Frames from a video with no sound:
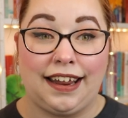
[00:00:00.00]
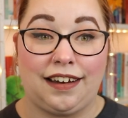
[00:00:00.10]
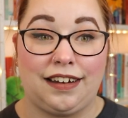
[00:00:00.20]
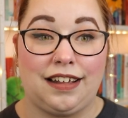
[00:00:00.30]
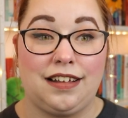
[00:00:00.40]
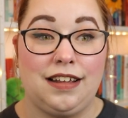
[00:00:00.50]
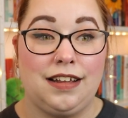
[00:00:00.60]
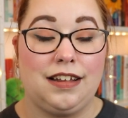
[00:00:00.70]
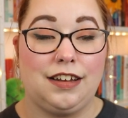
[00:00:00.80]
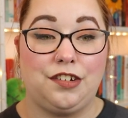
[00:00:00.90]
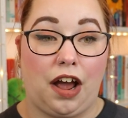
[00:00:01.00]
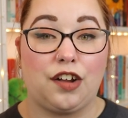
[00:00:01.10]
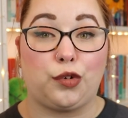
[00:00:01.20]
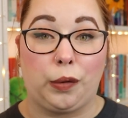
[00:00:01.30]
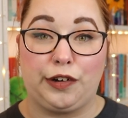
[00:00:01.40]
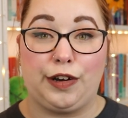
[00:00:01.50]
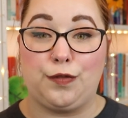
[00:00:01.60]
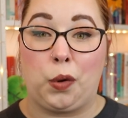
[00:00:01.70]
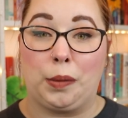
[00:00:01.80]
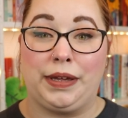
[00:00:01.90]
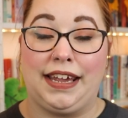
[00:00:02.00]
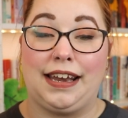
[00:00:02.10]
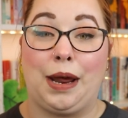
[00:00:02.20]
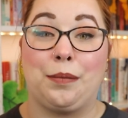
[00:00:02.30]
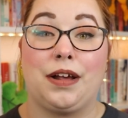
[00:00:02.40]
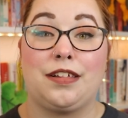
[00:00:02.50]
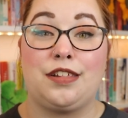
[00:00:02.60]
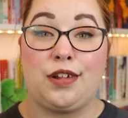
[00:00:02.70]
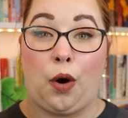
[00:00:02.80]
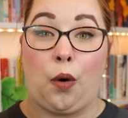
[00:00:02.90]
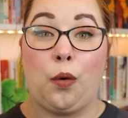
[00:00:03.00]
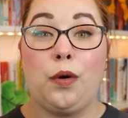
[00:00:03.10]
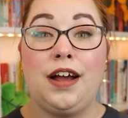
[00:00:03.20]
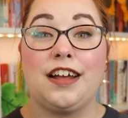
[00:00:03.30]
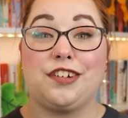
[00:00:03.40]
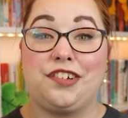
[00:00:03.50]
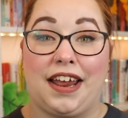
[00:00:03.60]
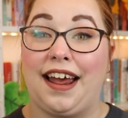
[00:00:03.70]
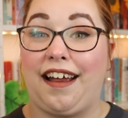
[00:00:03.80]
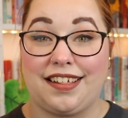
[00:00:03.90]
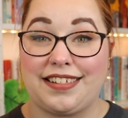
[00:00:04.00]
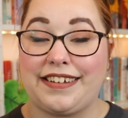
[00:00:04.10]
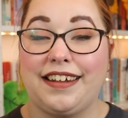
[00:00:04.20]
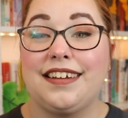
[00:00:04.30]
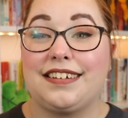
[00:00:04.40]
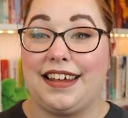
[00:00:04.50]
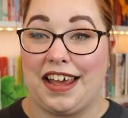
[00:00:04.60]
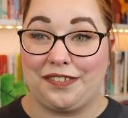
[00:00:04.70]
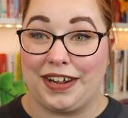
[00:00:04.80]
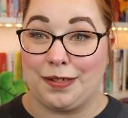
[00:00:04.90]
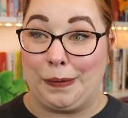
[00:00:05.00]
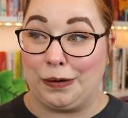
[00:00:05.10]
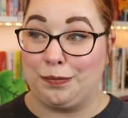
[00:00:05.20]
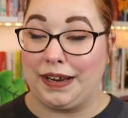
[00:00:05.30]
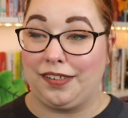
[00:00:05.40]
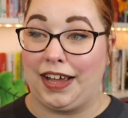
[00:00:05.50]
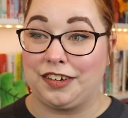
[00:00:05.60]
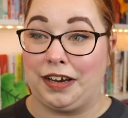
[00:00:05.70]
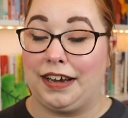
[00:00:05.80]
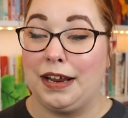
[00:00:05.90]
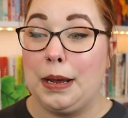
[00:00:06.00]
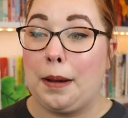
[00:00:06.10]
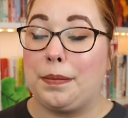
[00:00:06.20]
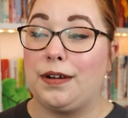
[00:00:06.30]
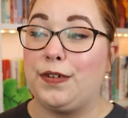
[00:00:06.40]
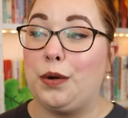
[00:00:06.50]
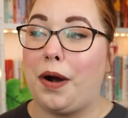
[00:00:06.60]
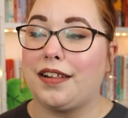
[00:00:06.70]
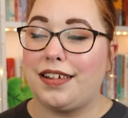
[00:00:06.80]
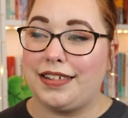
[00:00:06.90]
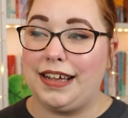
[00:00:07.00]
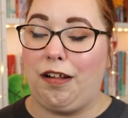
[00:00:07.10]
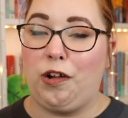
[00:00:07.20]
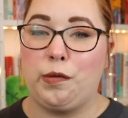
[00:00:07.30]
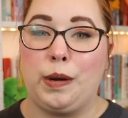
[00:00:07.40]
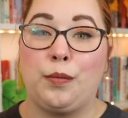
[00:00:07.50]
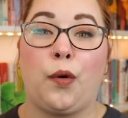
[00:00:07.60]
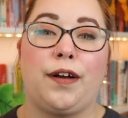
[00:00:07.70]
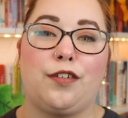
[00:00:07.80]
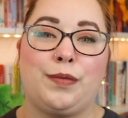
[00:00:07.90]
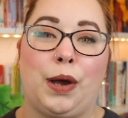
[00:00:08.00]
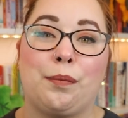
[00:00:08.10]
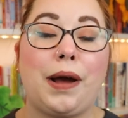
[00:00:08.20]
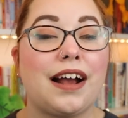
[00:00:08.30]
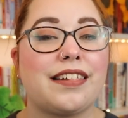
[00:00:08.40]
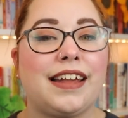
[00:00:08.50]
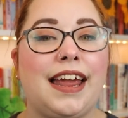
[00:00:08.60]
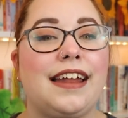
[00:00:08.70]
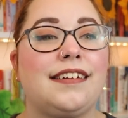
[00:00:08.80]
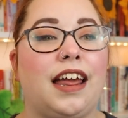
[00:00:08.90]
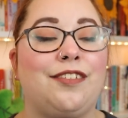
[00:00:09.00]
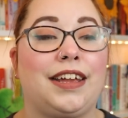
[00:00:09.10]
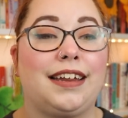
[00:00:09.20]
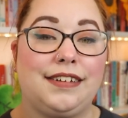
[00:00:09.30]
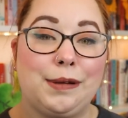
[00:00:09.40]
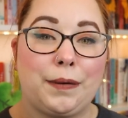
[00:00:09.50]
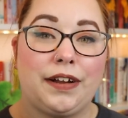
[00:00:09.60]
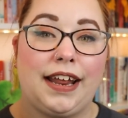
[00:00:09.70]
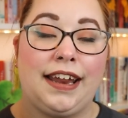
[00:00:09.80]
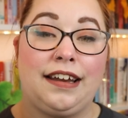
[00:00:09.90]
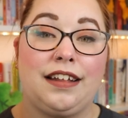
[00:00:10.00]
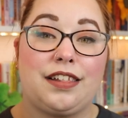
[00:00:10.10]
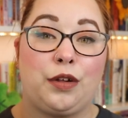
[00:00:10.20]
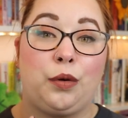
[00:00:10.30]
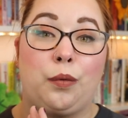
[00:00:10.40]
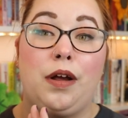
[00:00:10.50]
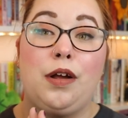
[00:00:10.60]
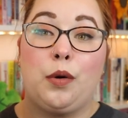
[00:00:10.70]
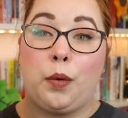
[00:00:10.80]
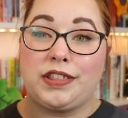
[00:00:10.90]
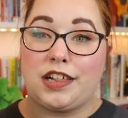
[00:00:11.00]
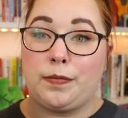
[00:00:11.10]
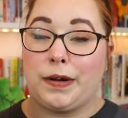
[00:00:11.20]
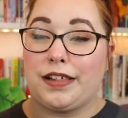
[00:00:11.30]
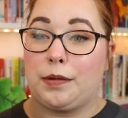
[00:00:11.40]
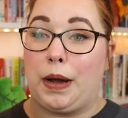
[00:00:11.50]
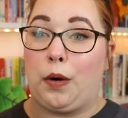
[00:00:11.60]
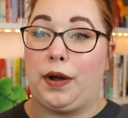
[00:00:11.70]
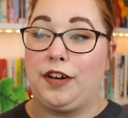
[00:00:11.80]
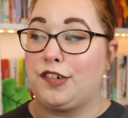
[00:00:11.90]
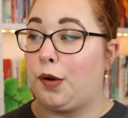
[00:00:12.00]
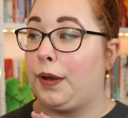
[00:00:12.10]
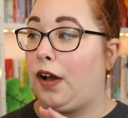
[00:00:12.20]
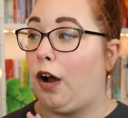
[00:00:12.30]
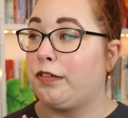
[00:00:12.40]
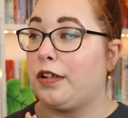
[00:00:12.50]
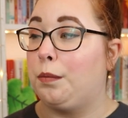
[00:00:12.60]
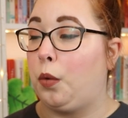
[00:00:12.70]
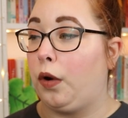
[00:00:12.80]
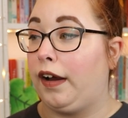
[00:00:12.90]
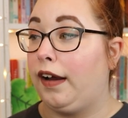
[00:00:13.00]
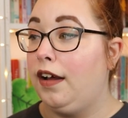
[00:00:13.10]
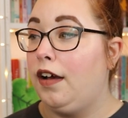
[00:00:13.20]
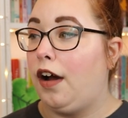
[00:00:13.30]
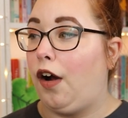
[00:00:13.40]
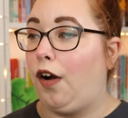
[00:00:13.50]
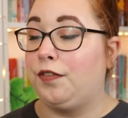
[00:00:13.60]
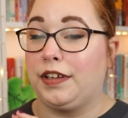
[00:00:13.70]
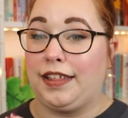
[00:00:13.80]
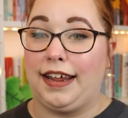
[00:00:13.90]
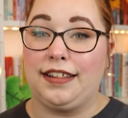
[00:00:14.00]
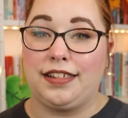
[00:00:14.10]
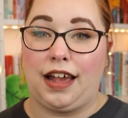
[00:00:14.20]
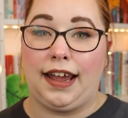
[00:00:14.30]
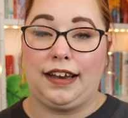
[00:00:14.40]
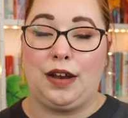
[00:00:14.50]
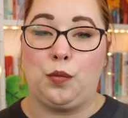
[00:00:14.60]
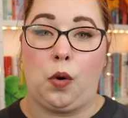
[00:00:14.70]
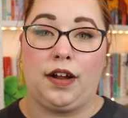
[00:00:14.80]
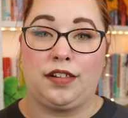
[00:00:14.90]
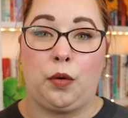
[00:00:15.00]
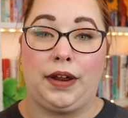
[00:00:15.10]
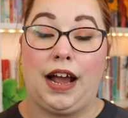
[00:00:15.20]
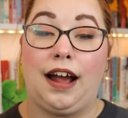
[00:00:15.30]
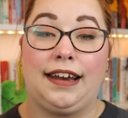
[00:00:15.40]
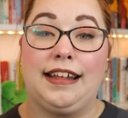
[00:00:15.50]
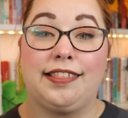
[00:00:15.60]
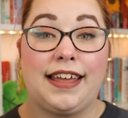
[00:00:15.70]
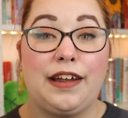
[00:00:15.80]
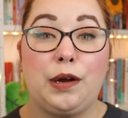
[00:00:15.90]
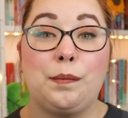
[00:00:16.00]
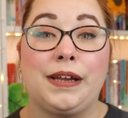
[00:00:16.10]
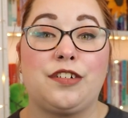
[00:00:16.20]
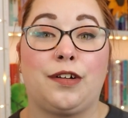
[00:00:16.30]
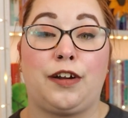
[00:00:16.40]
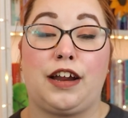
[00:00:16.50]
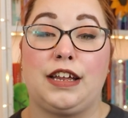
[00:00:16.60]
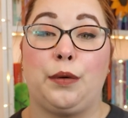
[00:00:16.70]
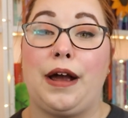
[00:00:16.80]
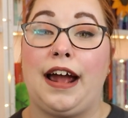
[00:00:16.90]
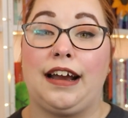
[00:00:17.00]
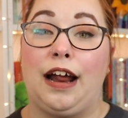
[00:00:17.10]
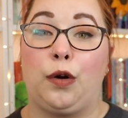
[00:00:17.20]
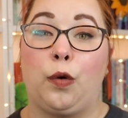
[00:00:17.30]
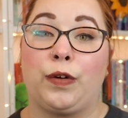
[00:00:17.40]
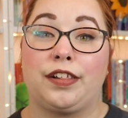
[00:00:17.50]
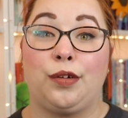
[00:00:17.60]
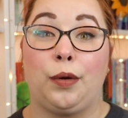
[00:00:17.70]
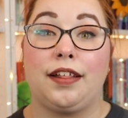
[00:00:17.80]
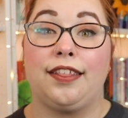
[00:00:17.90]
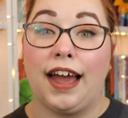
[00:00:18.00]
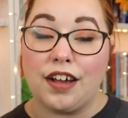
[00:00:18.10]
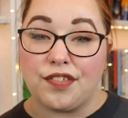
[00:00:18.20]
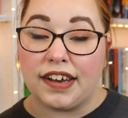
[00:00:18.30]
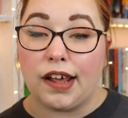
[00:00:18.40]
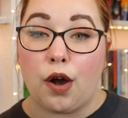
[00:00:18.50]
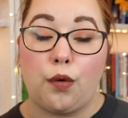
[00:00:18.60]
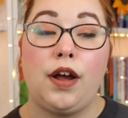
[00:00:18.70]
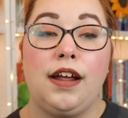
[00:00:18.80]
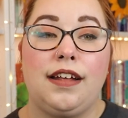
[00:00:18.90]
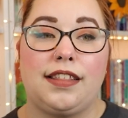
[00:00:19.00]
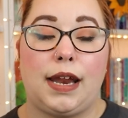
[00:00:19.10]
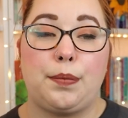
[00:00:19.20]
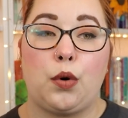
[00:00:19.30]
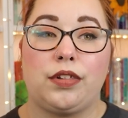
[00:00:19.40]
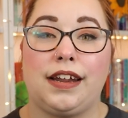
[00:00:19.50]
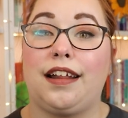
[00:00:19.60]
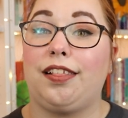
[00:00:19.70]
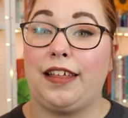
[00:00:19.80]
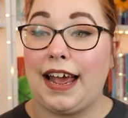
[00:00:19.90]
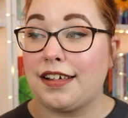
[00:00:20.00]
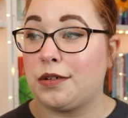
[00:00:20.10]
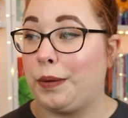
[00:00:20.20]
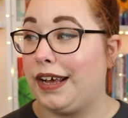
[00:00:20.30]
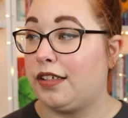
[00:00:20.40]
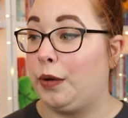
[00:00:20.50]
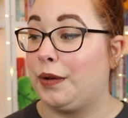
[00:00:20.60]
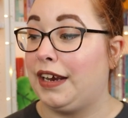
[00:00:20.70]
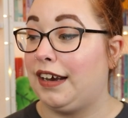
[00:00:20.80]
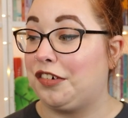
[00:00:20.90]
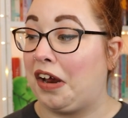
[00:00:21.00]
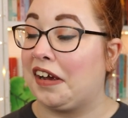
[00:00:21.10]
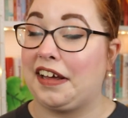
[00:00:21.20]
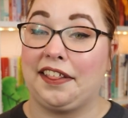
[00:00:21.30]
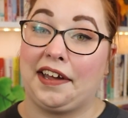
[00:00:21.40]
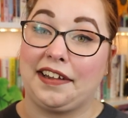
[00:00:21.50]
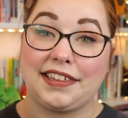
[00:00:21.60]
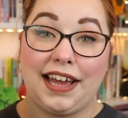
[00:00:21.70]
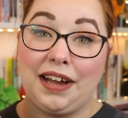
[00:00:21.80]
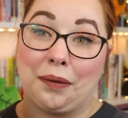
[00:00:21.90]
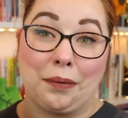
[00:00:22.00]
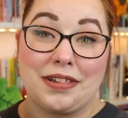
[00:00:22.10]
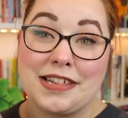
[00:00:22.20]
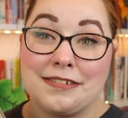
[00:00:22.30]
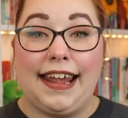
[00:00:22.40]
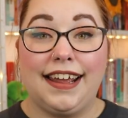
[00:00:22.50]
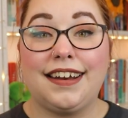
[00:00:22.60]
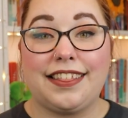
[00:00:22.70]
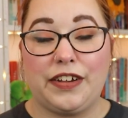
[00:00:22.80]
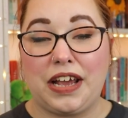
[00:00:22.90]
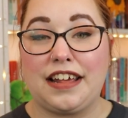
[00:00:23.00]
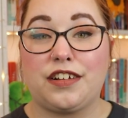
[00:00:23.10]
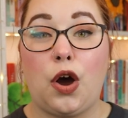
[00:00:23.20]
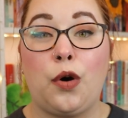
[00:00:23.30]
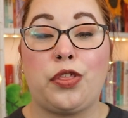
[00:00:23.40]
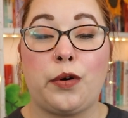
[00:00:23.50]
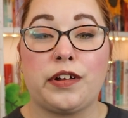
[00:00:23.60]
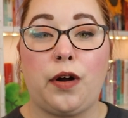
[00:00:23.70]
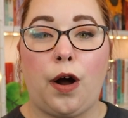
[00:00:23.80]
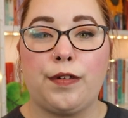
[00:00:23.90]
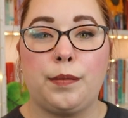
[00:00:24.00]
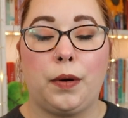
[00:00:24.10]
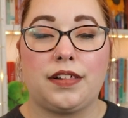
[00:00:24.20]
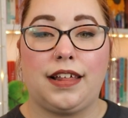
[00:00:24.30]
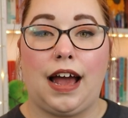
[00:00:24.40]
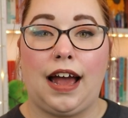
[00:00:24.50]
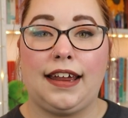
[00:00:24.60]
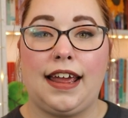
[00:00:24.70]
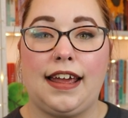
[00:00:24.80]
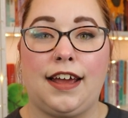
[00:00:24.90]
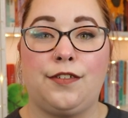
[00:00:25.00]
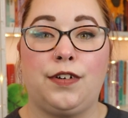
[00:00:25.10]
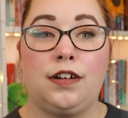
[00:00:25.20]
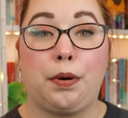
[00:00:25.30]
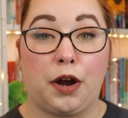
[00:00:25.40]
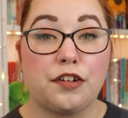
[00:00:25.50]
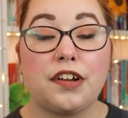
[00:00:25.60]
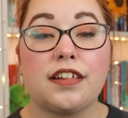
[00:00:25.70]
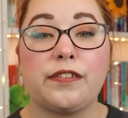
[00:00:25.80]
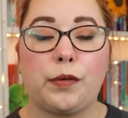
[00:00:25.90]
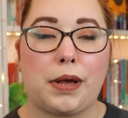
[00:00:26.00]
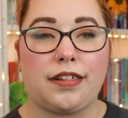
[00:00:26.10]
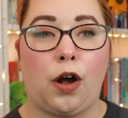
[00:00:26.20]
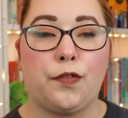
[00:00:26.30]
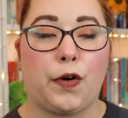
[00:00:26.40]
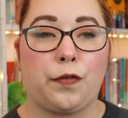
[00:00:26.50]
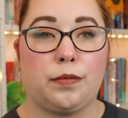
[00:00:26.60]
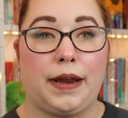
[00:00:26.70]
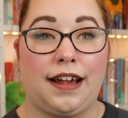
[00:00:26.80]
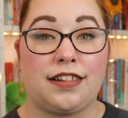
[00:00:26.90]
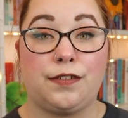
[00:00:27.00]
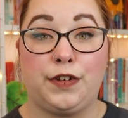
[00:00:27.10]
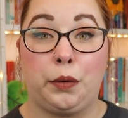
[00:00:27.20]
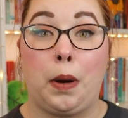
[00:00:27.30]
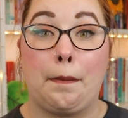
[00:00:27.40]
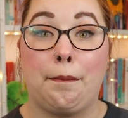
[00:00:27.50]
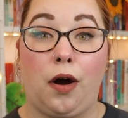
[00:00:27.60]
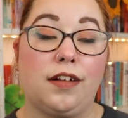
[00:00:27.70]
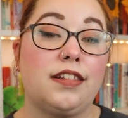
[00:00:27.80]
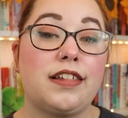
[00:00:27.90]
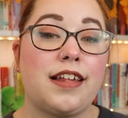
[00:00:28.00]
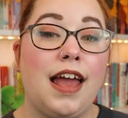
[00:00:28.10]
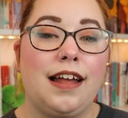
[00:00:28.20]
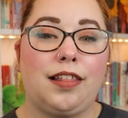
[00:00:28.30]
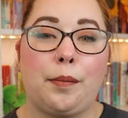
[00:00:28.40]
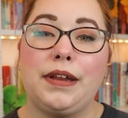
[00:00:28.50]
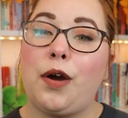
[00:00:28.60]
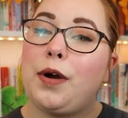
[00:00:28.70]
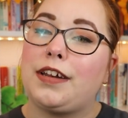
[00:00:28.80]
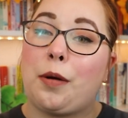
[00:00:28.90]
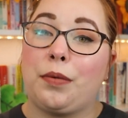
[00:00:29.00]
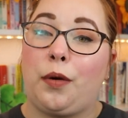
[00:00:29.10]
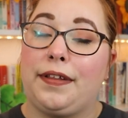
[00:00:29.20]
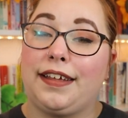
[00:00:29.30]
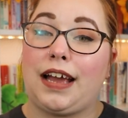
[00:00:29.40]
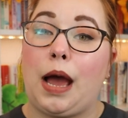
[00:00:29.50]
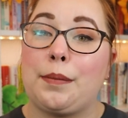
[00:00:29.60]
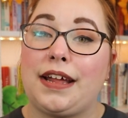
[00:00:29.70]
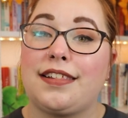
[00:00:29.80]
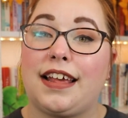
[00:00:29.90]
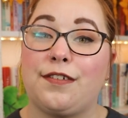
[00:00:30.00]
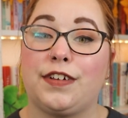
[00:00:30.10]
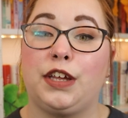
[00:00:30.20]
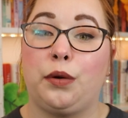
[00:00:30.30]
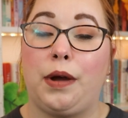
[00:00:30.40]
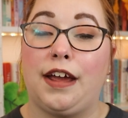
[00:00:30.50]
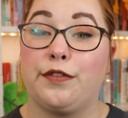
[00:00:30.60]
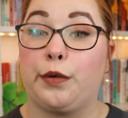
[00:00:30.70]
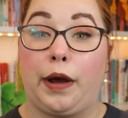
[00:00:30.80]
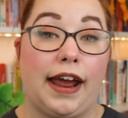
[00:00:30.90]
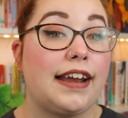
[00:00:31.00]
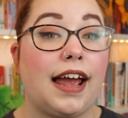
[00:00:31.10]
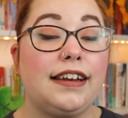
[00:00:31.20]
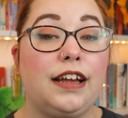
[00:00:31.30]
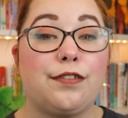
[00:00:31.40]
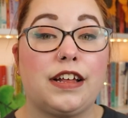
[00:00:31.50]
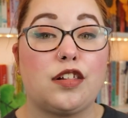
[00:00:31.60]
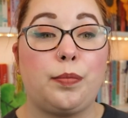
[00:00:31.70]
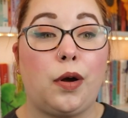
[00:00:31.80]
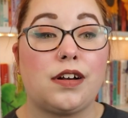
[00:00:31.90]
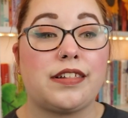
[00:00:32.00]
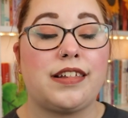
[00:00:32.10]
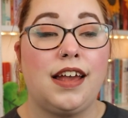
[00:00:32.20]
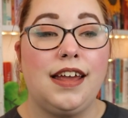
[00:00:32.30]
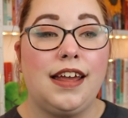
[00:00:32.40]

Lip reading: and Josh ordered it for me, and I'm so jazzed to have it as part of my collection. But if you want to see a little bit more of me unboxing it and diving deeper into what this book is about and showing off some more of the inside and what is going on in there, make sure you head on over to that video that I posted last week so you can check that out. And there you guys go. Those are all the books that I have purchased for myself over the past few months. Let me know down below in the comments if you have read any of these books